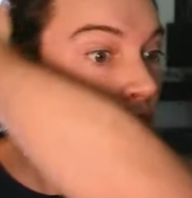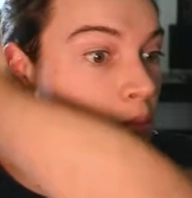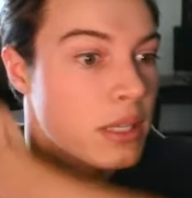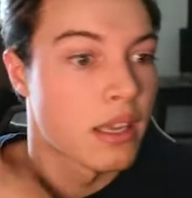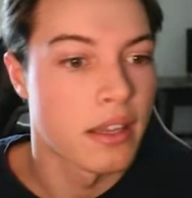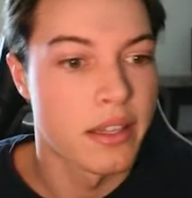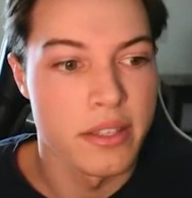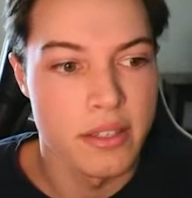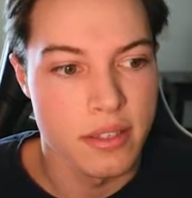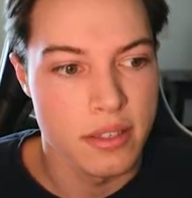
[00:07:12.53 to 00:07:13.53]

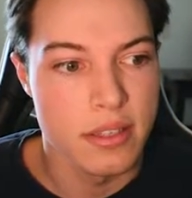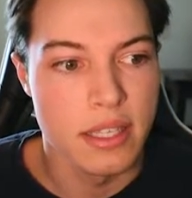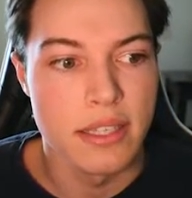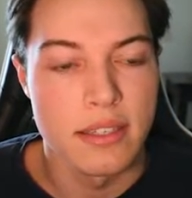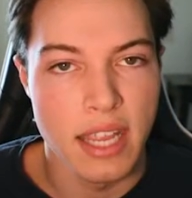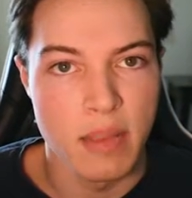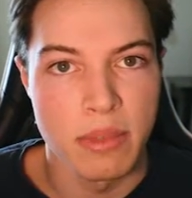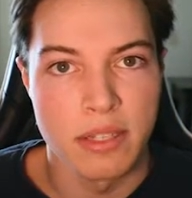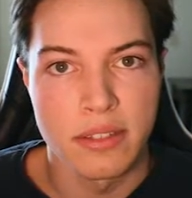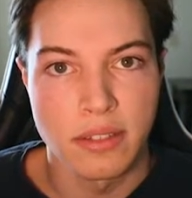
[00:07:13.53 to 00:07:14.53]
because these
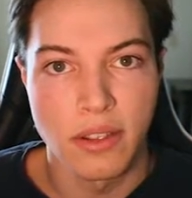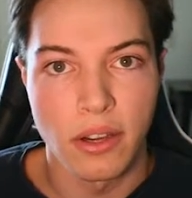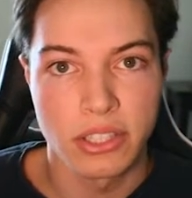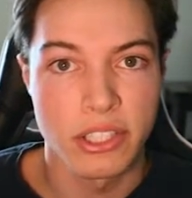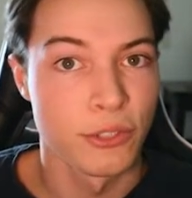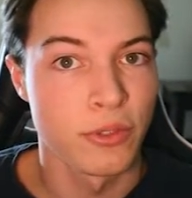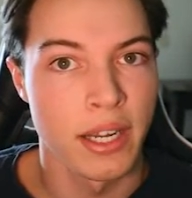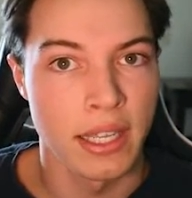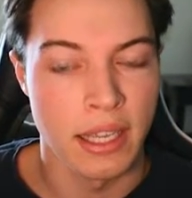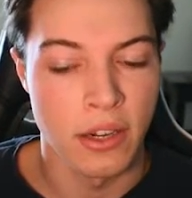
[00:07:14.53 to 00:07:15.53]
daemons are still
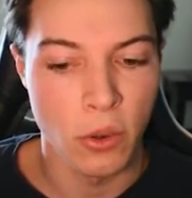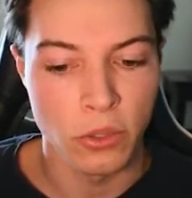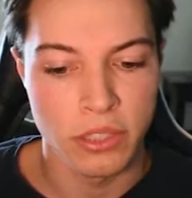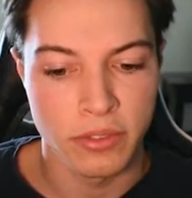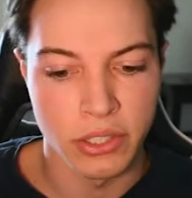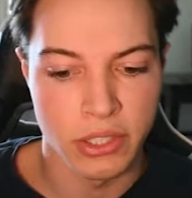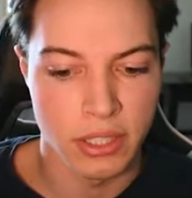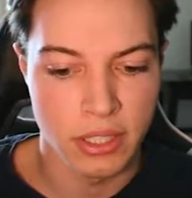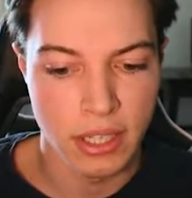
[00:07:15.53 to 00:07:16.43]
running in an older version